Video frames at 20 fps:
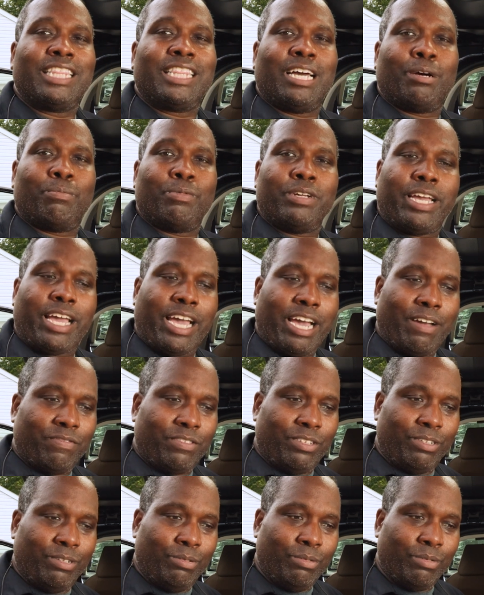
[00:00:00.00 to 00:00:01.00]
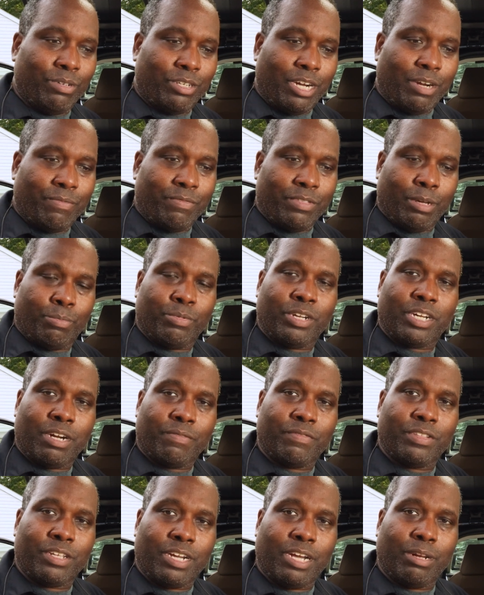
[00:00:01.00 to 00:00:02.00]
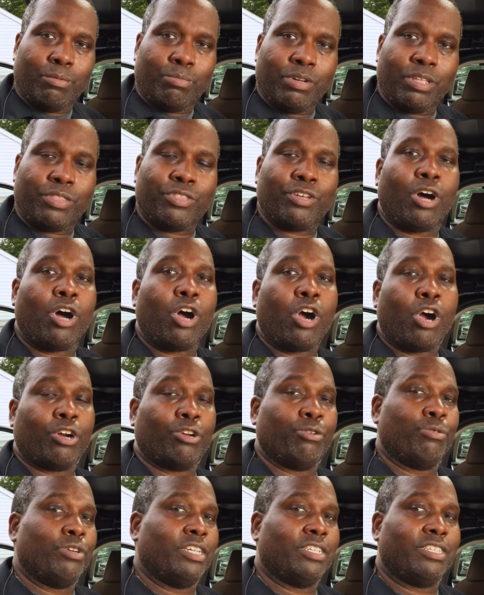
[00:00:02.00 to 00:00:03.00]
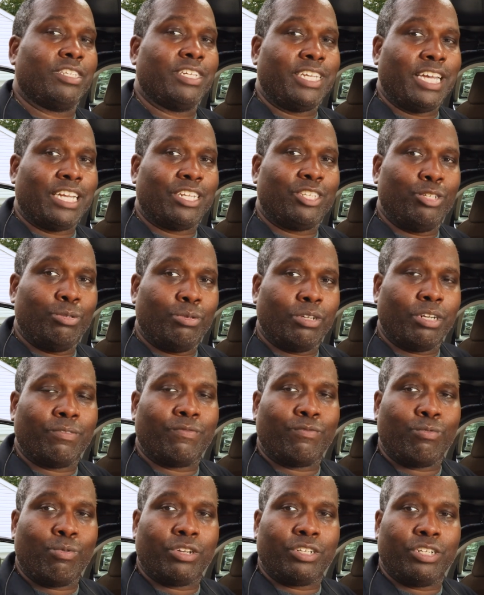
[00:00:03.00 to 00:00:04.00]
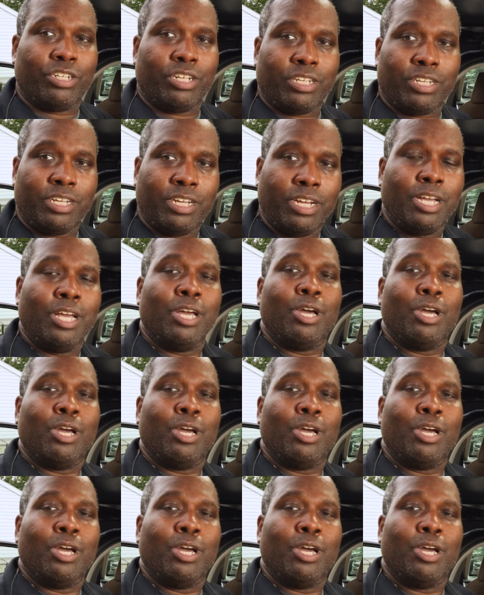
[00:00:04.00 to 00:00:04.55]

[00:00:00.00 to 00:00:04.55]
that we have to cover the gun with, the harder it is to get to it, unfortunately.